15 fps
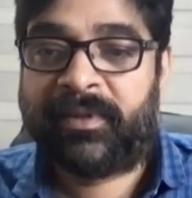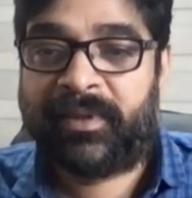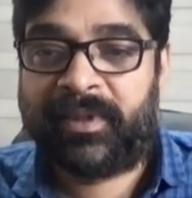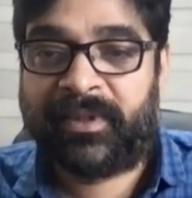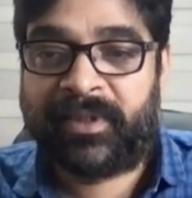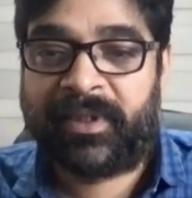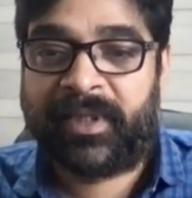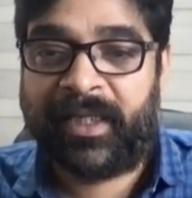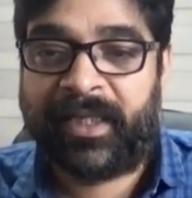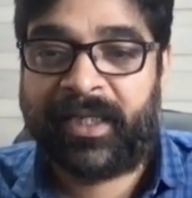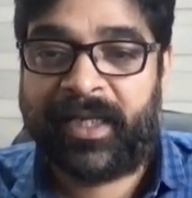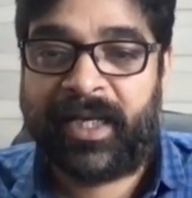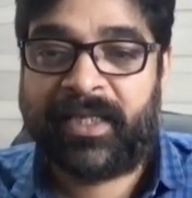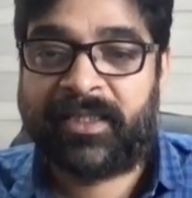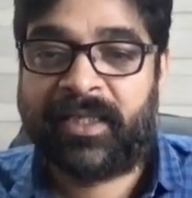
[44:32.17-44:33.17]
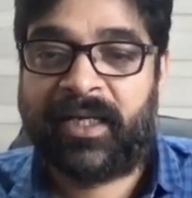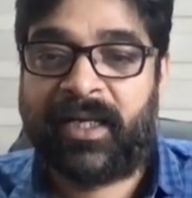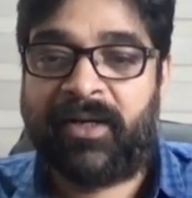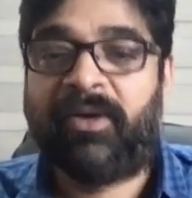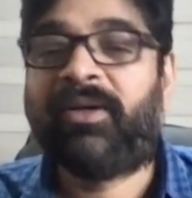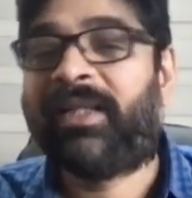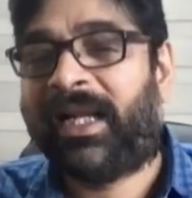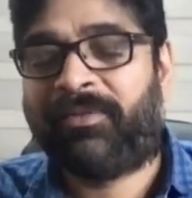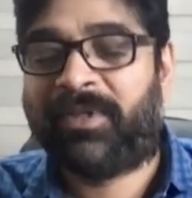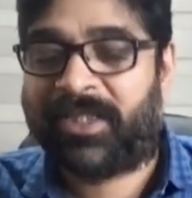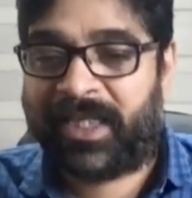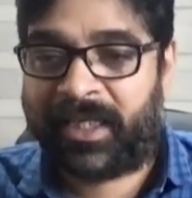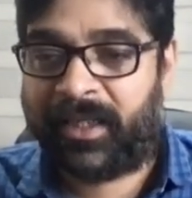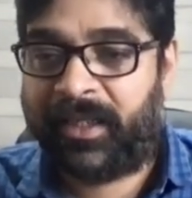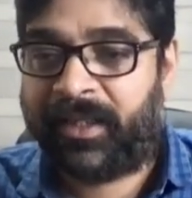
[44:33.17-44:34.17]
Is it getting cancelled or not? That we'll
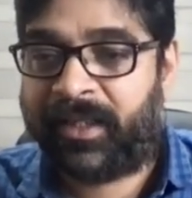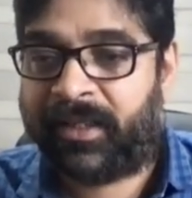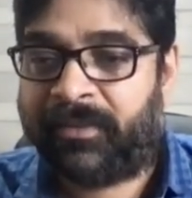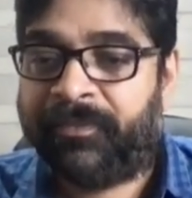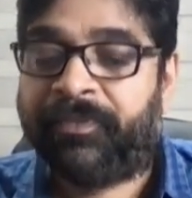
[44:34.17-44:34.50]
check later.